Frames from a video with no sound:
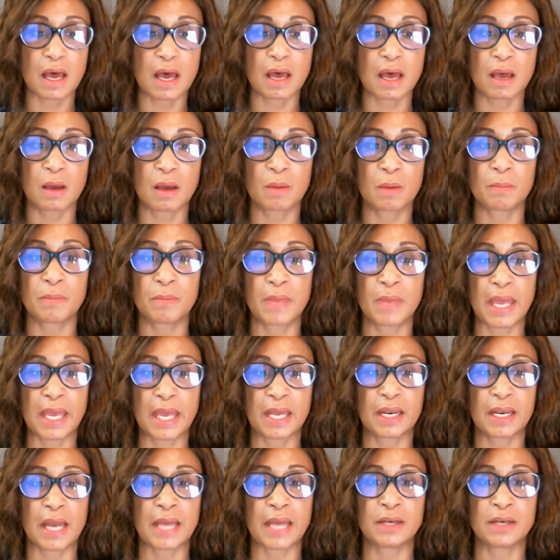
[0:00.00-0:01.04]
And
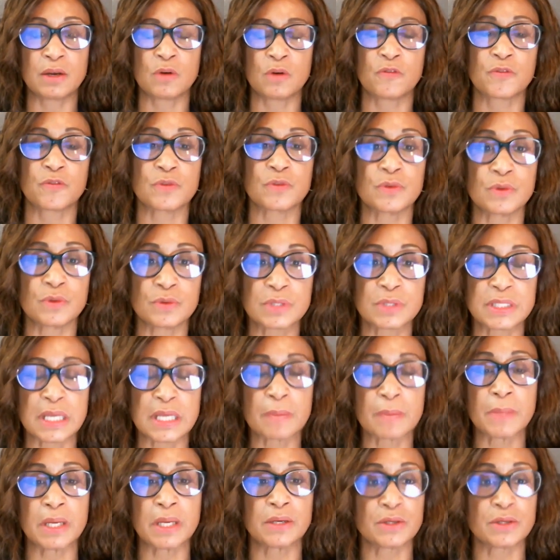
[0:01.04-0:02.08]
I know for
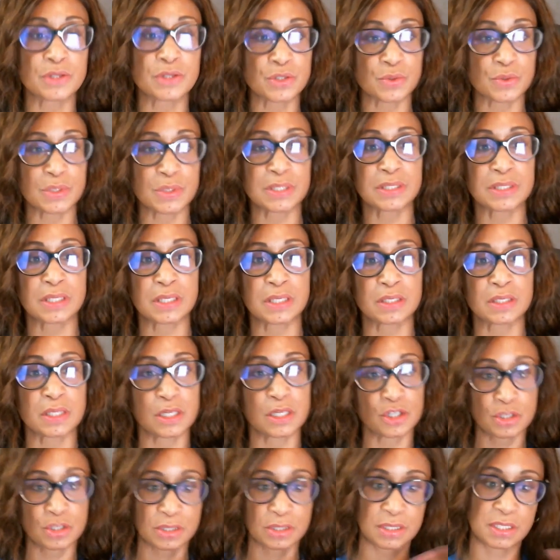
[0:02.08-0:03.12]
some industries,
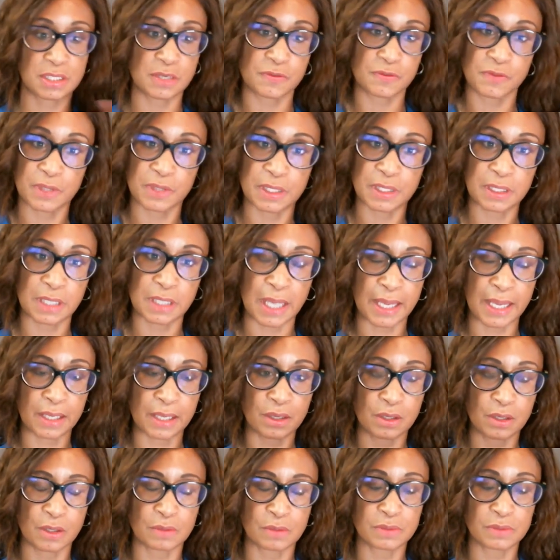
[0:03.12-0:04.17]
it's different.
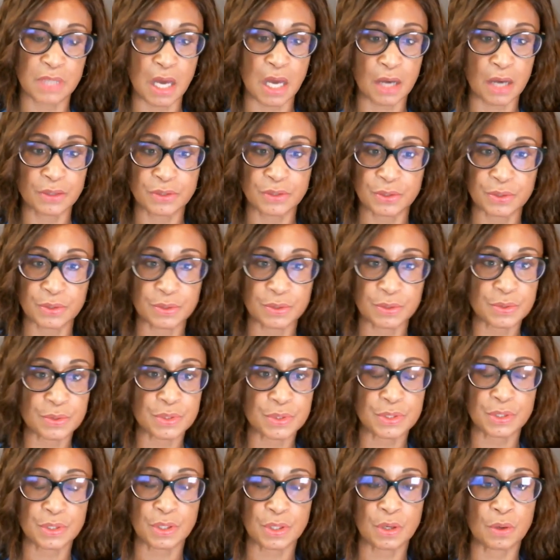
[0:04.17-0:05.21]
Like,
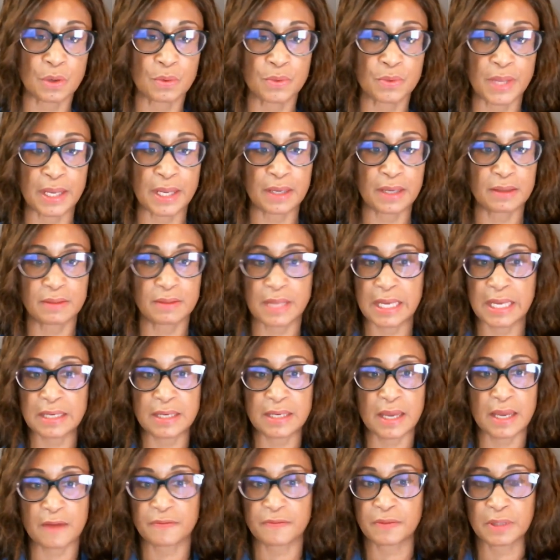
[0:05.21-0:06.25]
doctors,
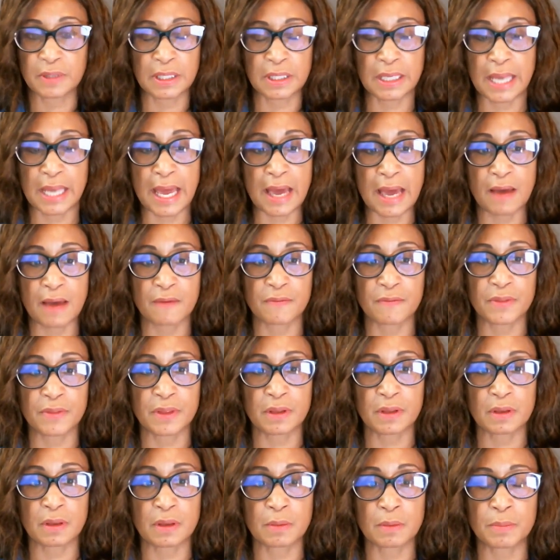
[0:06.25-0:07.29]
they definitely have
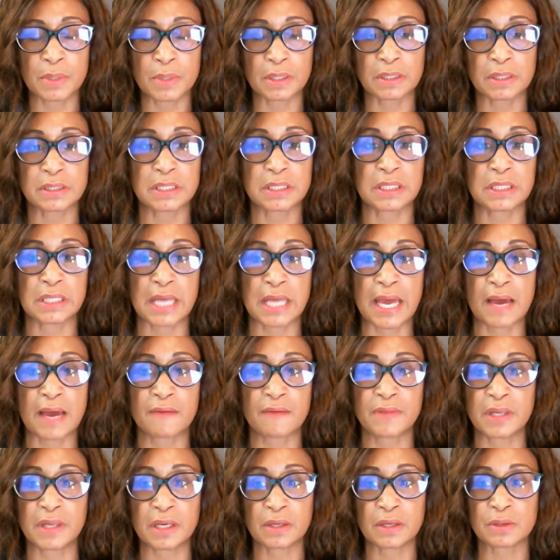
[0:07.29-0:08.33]
the ability to
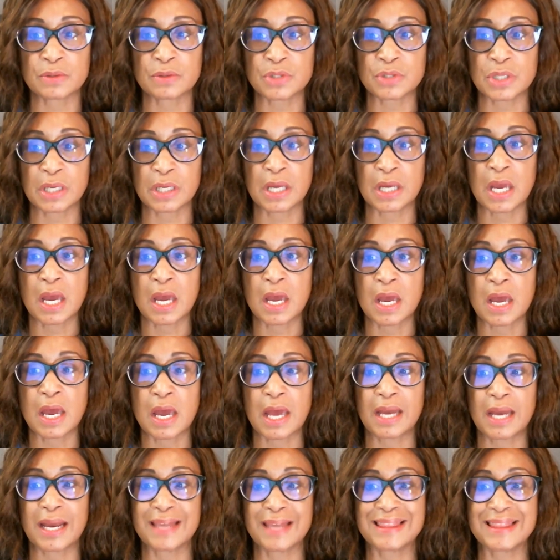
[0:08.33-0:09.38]
have the energy.
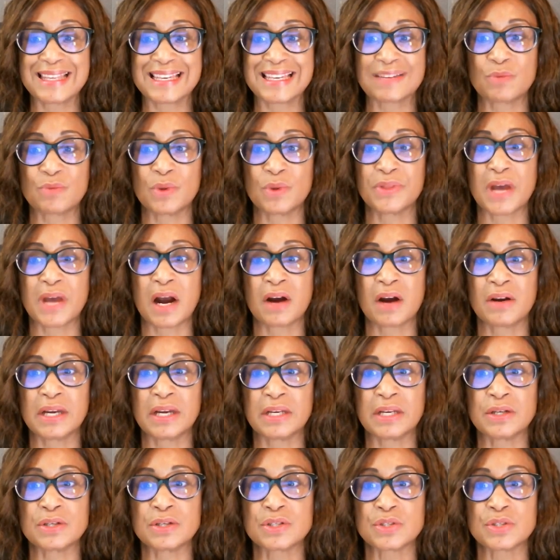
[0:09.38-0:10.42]
And I think with our
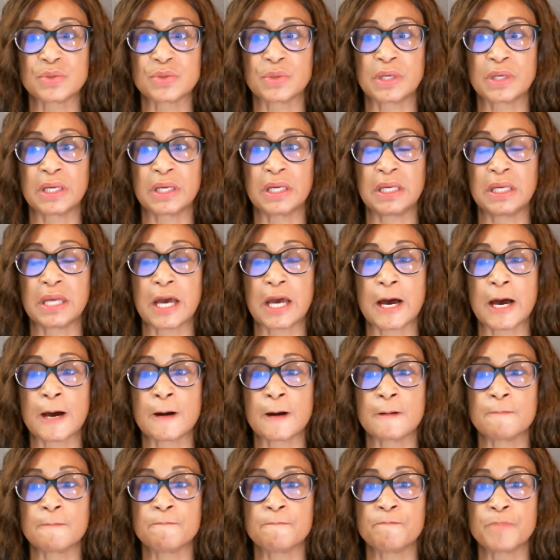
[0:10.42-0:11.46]
industry,
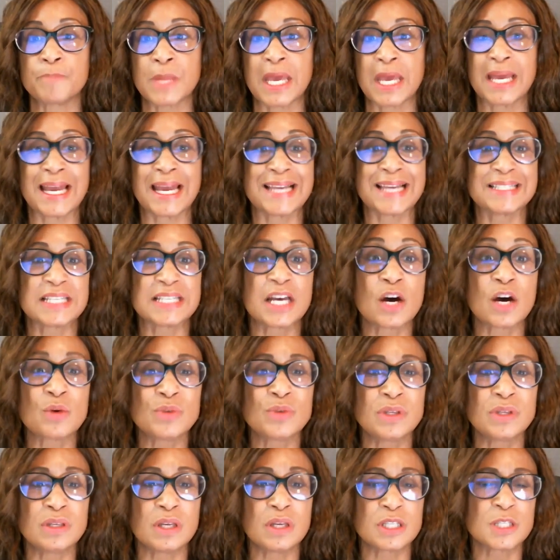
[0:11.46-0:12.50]
and I
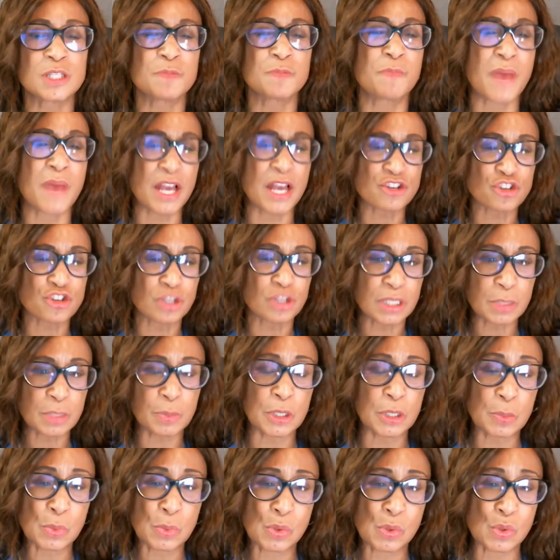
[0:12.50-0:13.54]
tell especially
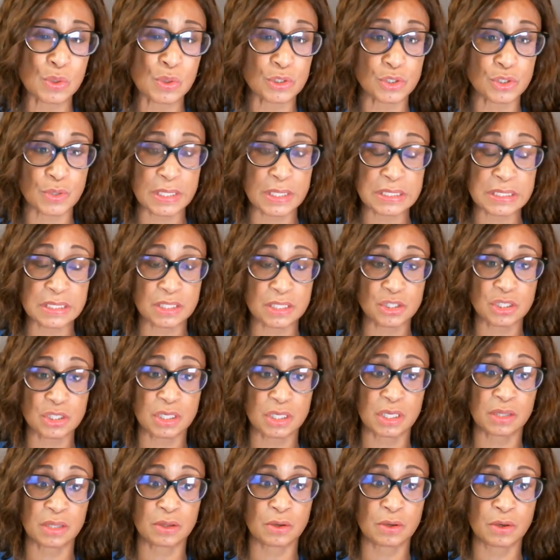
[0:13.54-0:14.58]
people who are
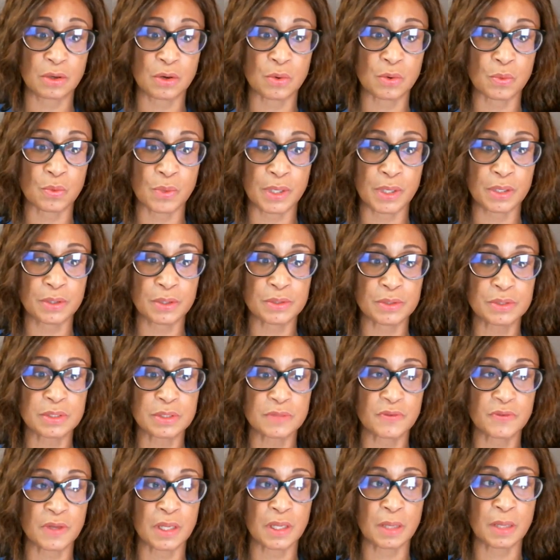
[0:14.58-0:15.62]
transitioning their
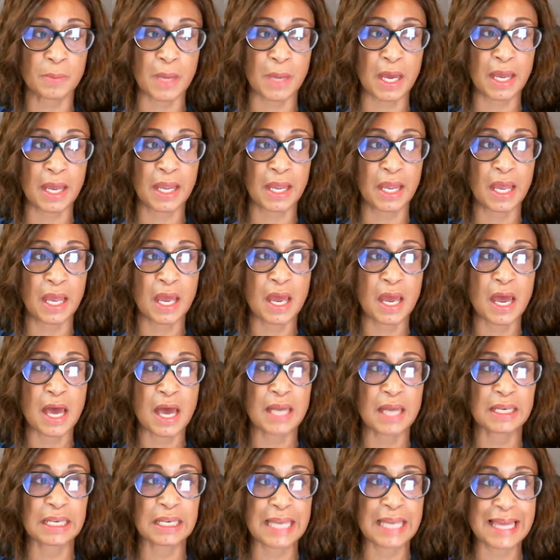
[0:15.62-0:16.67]
careers, Philip, I
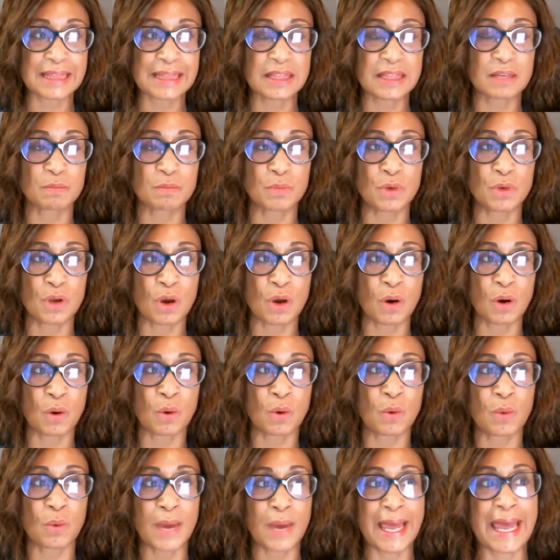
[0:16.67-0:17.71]
let them
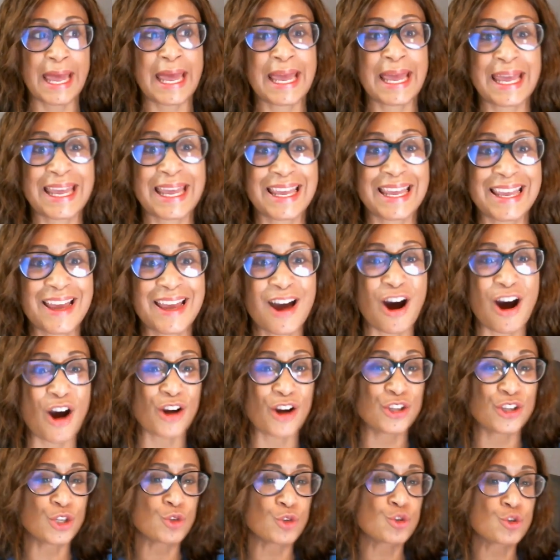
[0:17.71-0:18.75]
know, hey,
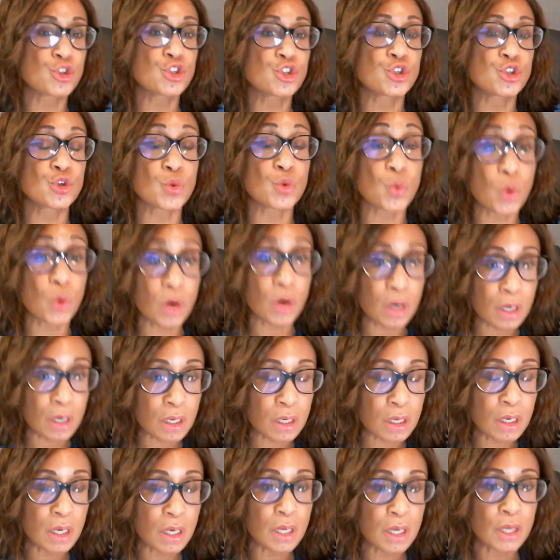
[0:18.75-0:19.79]
are you
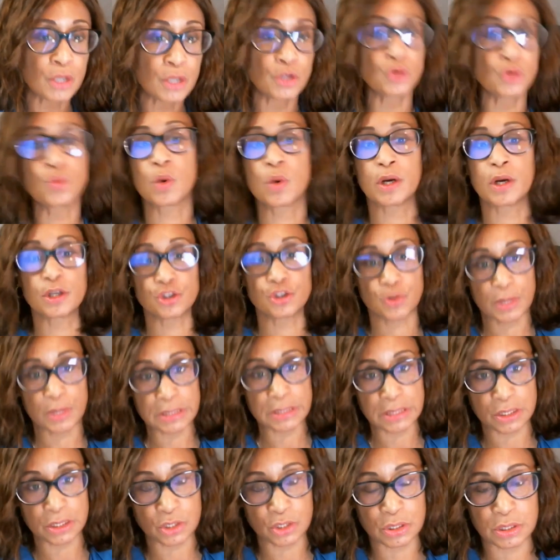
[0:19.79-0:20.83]
sure you want to
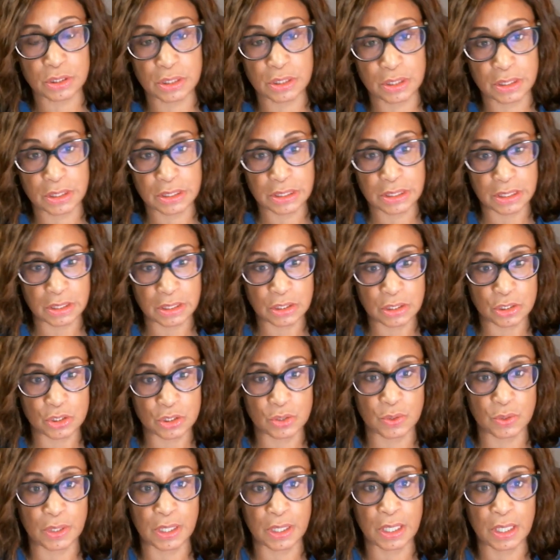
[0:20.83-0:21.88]
transition to this
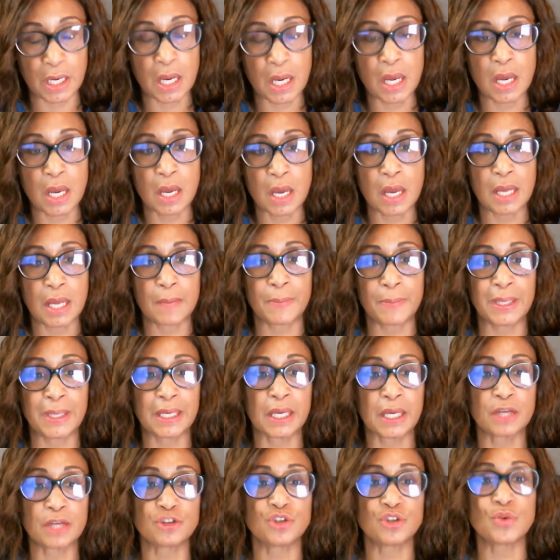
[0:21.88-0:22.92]
industry?
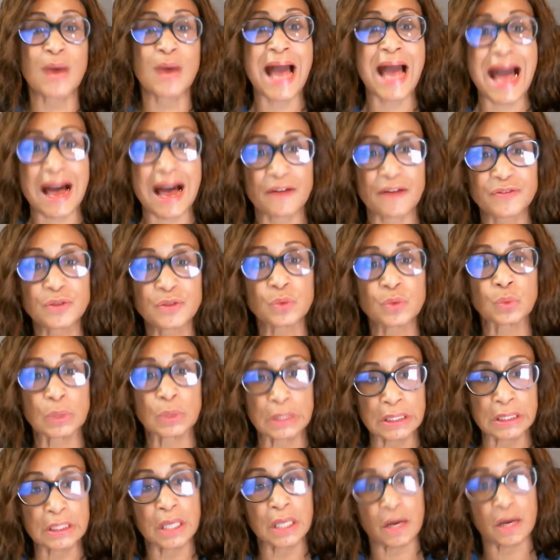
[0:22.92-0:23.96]
Because you have to
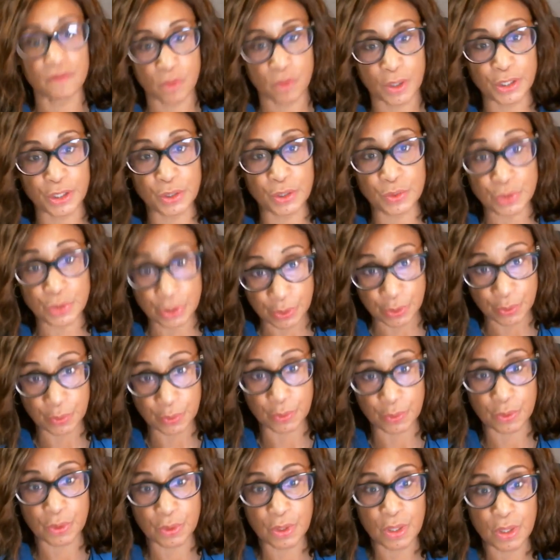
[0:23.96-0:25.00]
really love what you do.